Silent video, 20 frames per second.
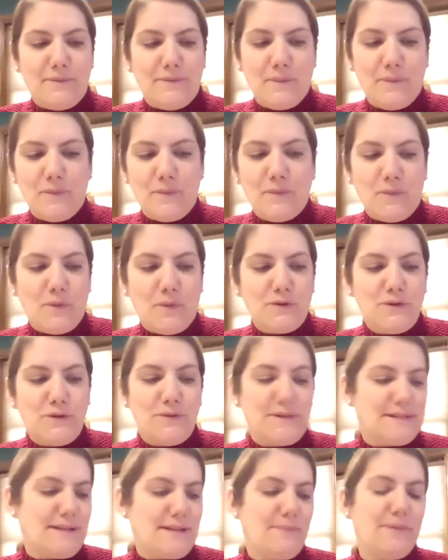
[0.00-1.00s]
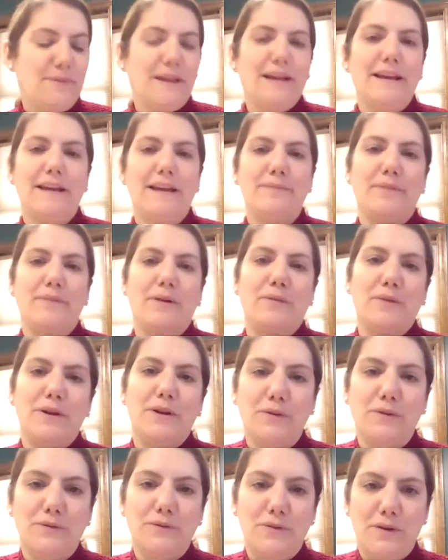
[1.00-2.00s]
we're doing some planning, but we
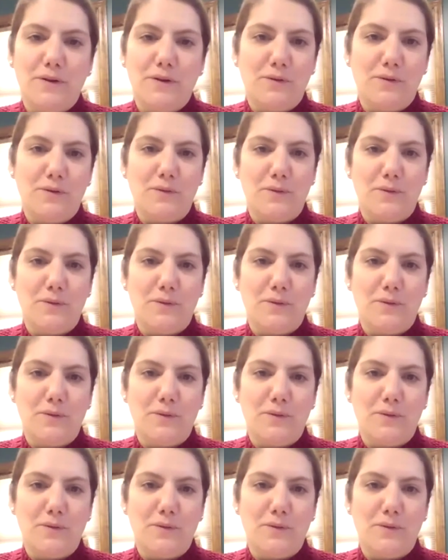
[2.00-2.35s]
don't know